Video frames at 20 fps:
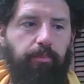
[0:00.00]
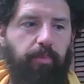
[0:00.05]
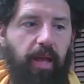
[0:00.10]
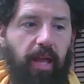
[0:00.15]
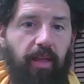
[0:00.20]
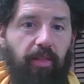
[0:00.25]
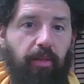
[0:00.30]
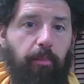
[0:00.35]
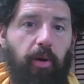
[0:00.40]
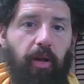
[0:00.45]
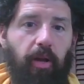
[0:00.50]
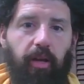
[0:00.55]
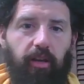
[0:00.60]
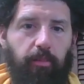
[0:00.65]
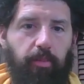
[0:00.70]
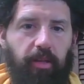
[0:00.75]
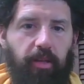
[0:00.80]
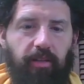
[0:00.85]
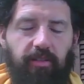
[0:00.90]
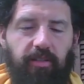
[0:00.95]
pay the money to
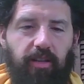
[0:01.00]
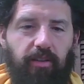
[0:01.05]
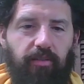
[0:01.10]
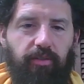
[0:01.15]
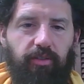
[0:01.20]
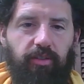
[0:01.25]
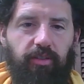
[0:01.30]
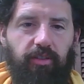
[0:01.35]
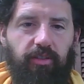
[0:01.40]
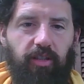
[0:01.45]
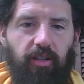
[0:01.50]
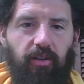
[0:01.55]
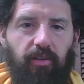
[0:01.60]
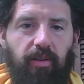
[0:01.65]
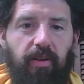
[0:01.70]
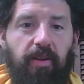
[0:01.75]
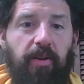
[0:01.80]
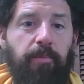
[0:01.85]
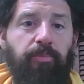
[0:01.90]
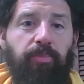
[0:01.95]
be in San Francisco,
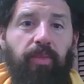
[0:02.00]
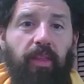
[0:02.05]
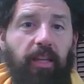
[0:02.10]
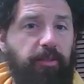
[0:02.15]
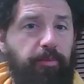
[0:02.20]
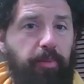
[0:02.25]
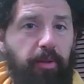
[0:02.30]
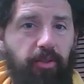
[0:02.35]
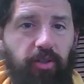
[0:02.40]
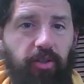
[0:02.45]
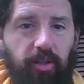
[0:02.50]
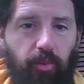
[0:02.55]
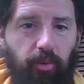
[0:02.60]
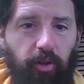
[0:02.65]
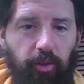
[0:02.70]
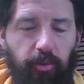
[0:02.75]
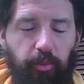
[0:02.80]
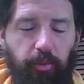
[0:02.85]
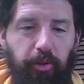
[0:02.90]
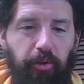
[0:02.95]
especially in a
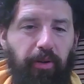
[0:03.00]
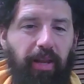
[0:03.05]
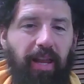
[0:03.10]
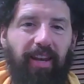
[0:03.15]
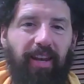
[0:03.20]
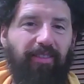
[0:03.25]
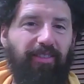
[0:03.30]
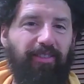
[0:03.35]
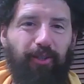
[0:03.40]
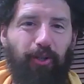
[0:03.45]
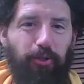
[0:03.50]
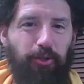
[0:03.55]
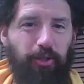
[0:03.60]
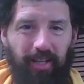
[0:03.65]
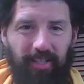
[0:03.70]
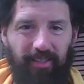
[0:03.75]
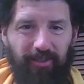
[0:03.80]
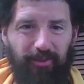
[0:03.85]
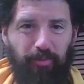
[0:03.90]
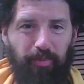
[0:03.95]
world where you can't even
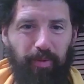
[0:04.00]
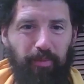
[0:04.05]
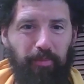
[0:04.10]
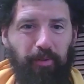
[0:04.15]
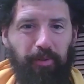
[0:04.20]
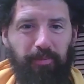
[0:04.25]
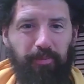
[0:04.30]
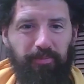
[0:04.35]
socialize with people?